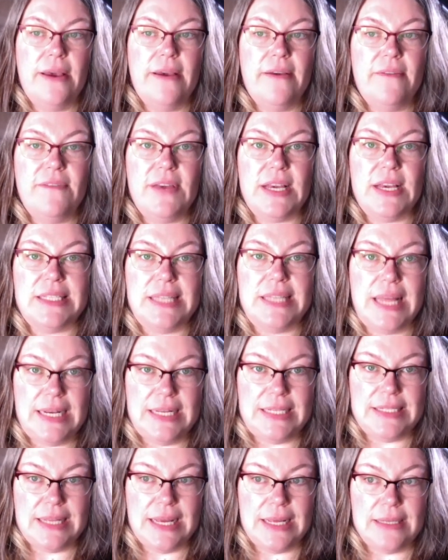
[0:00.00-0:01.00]
fix any
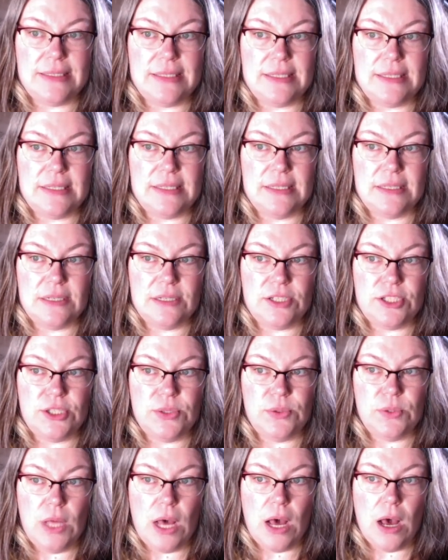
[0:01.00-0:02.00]
sentences that are
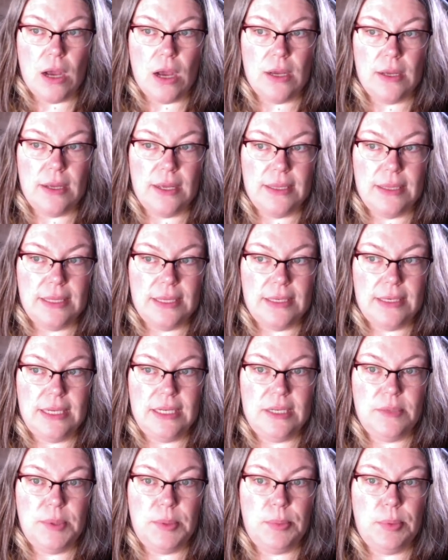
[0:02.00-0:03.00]
too long and that need
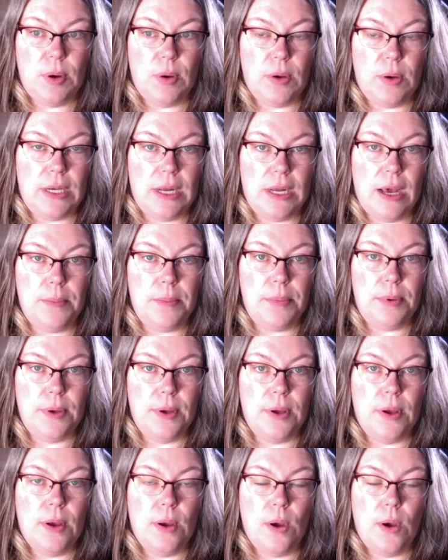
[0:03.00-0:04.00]
to be broken up,
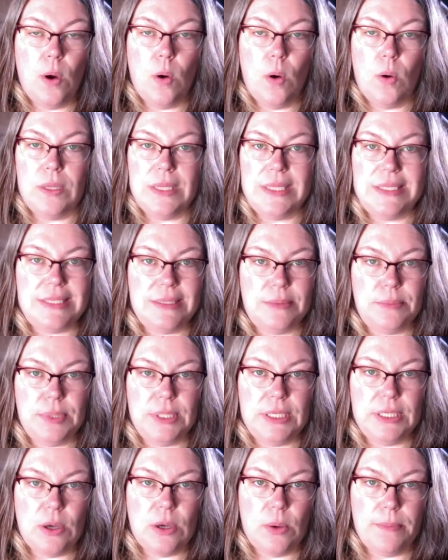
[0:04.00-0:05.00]
or that
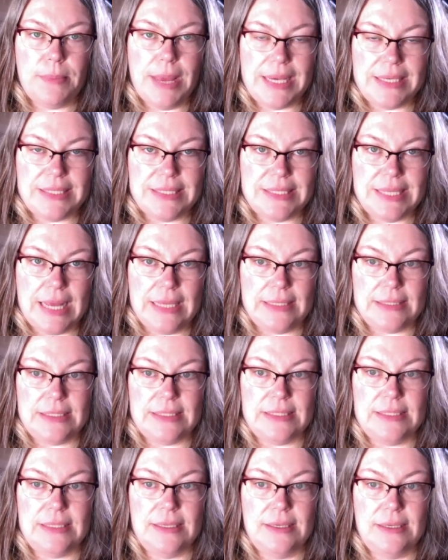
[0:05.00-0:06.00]
simply don't make
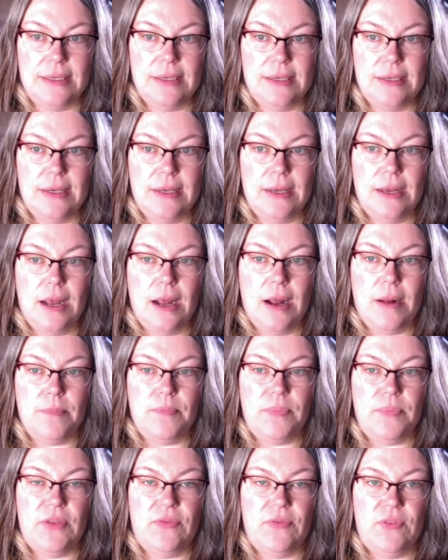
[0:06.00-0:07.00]
sense.
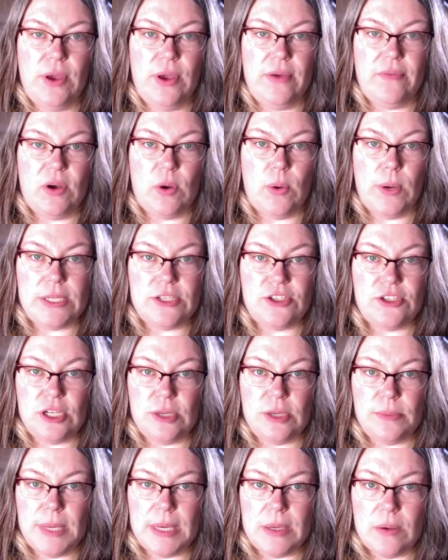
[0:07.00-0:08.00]
If you have a question
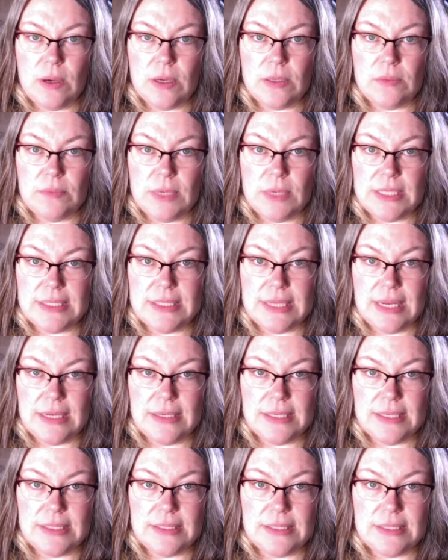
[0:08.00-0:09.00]
about a
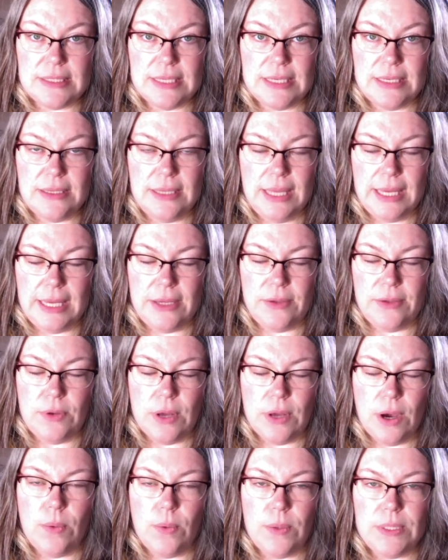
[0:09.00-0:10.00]
sentence that, like, you
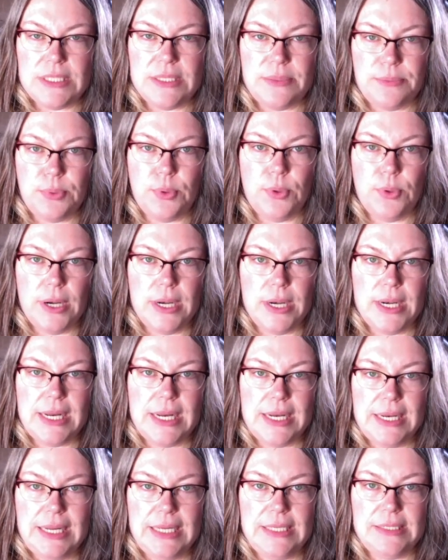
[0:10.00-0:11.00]
know it's important,
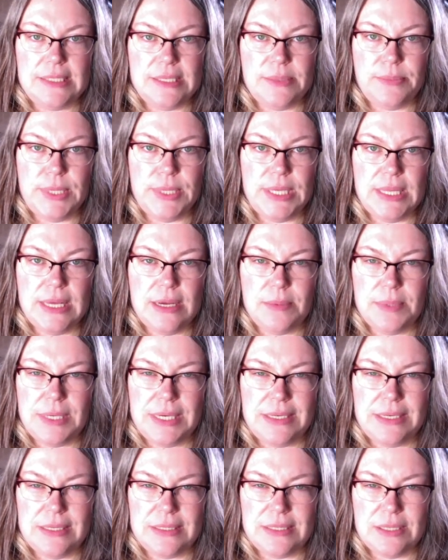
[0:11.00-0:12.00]
it needs to be there, but
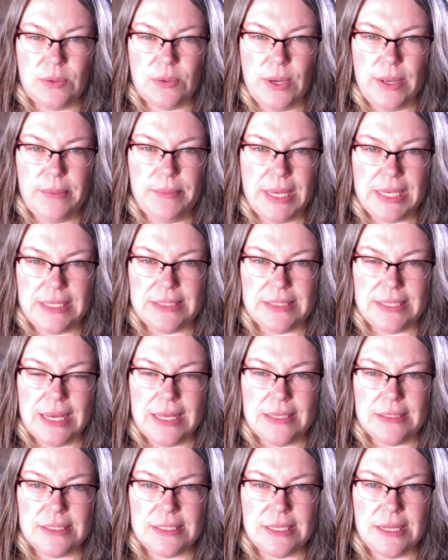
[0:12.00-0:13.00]
it doesn't quite make
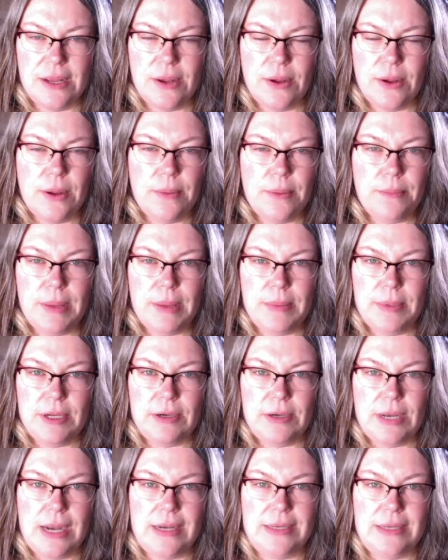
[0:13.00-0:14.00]
sense, maybe you're
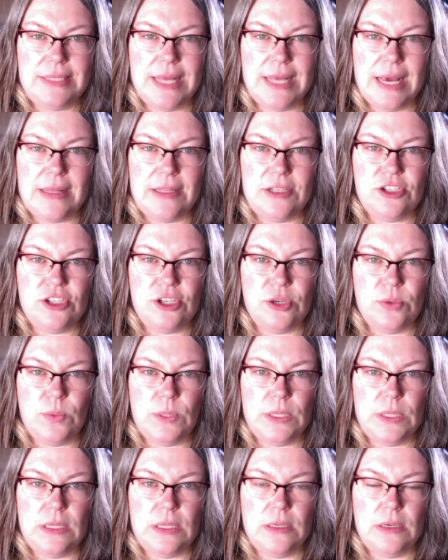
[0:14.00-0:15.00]
not exactly sure
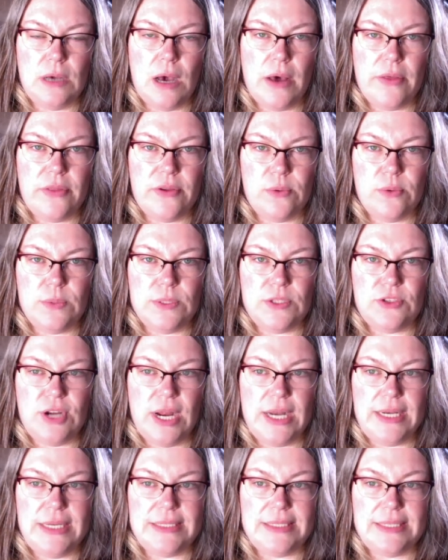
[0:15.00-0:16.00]
what the author was
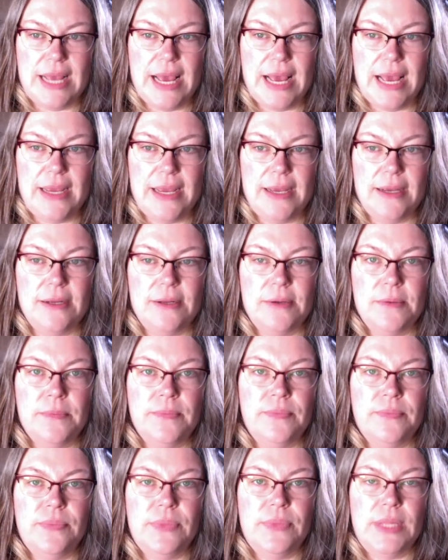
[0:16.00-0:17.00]
trying to say,
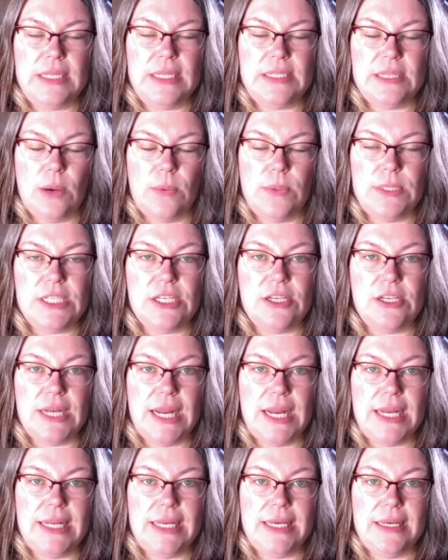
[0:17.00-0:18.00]
it's always a good
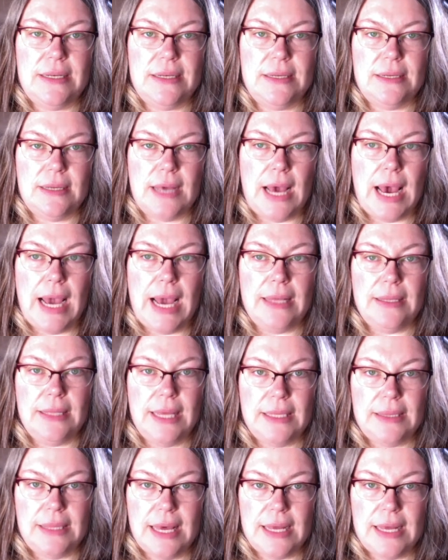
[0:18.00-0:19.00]
idea to
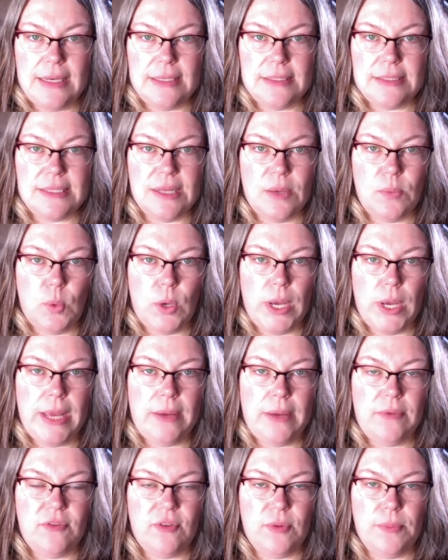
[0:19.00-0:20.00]
highlight that in some
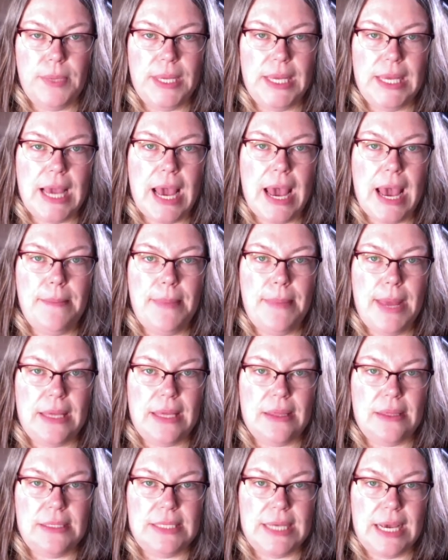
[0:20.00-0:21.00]
way. For me, I make
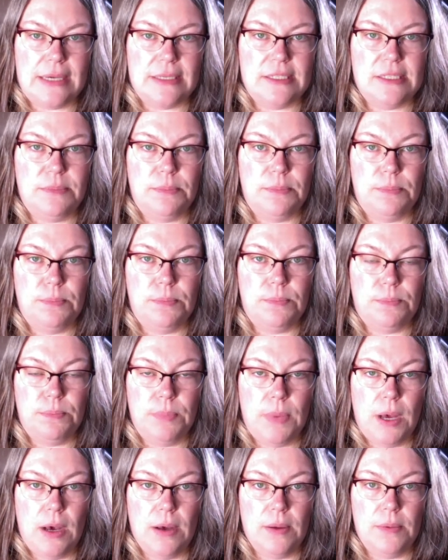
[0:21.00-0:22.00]
the text
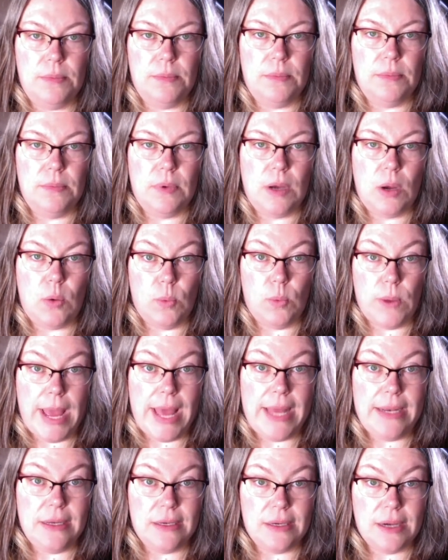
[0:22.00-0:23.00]
a
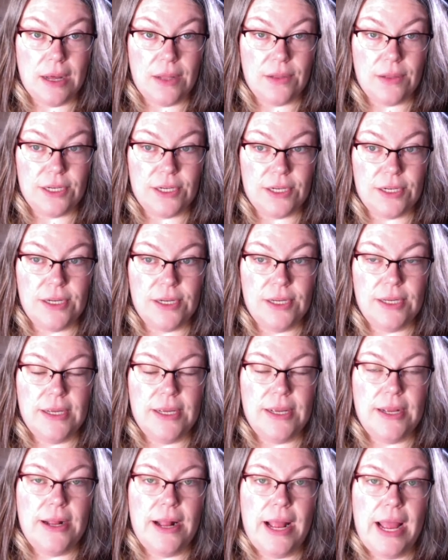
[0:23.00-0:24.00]
red color,
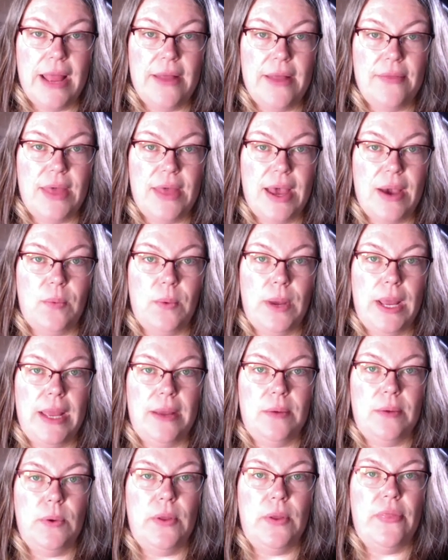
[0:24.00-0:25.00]
and that
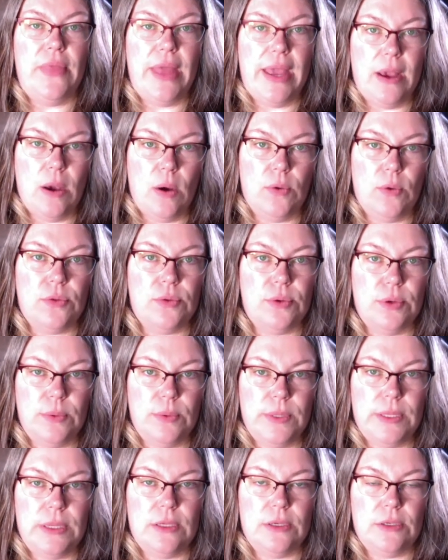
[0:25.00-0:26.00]
way when they go through
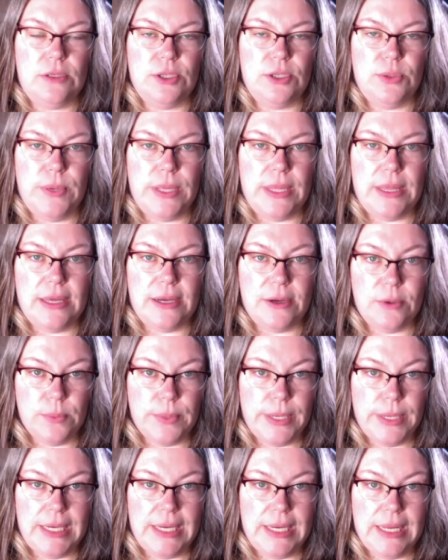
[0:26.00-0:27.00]
and they're doing their
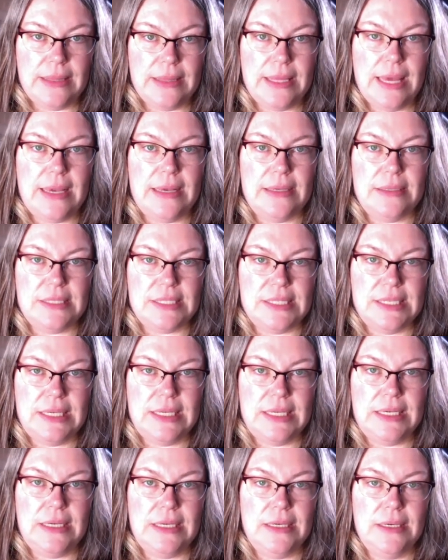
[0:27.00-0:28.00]
reading, they can
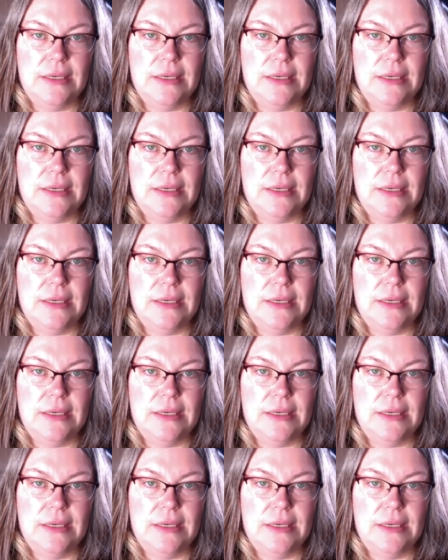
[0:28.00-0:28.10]
see,